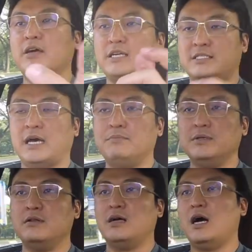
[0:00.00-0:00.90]
an
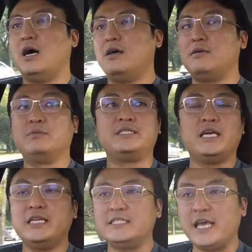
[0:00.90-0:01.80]
example uh, the
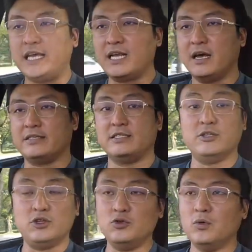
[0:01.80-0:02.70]
Mercedes A-Class the
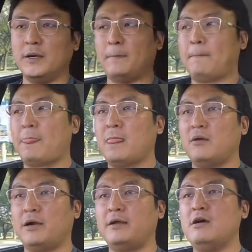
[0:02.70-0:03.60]
new one
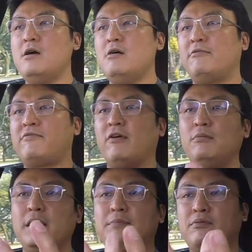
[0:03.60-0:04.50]
right
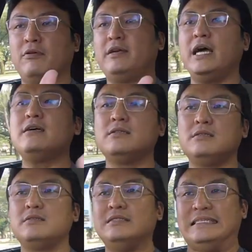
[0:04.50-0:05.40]
from a
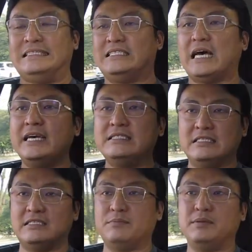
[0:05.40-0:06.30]
product design
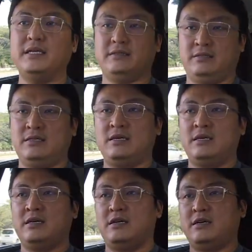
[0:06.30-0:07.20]

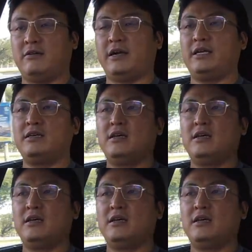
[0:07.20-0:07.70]
discipline all right